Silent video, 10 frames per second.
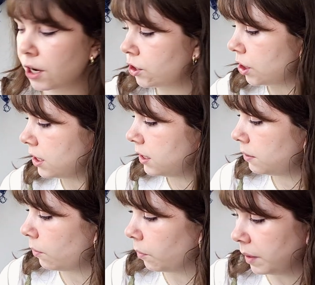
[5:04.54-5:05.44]
are
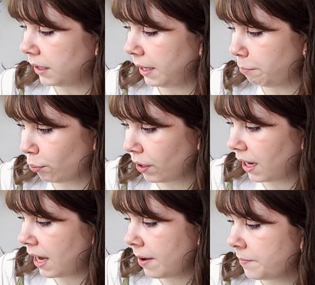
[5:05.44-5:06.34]
just really
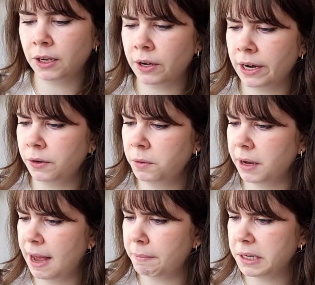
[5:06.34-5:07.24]
pretty. Oh, I don't know
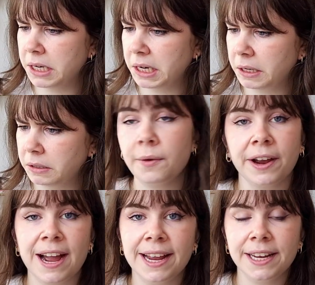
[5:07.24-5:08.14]
what happened here. They
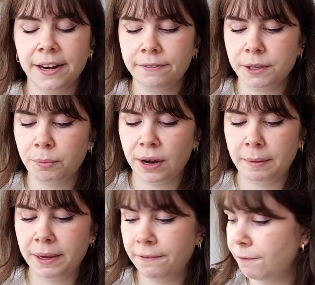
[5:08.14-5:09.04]
were kind enough to
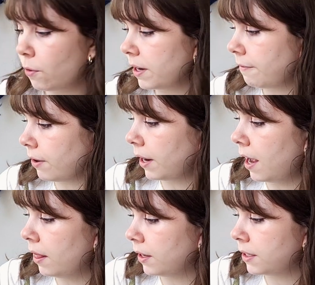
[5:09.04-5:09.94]
bring me 4 different
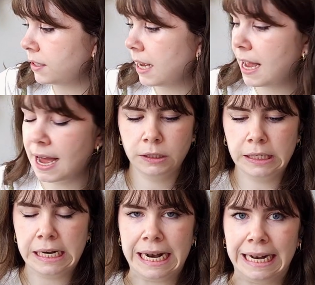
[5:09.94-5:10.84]
colors.
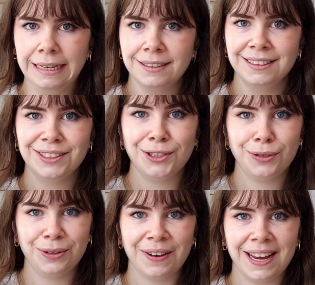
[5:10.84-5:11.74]

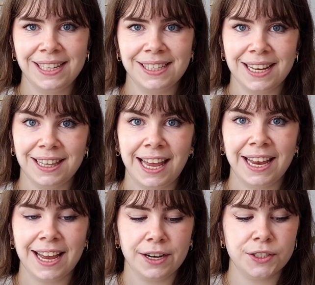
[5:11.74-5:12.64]
2 grays, a
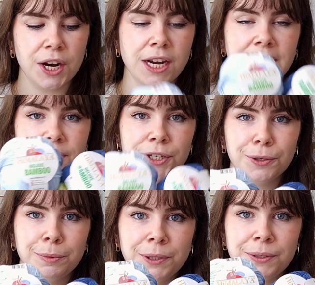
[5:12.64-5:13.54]
light and a dark, and
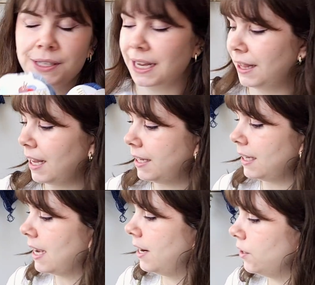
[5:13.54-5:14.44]
2 blues, a
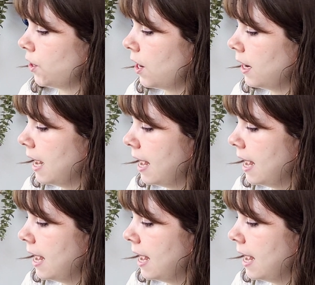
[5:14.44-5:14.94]
light and a dark.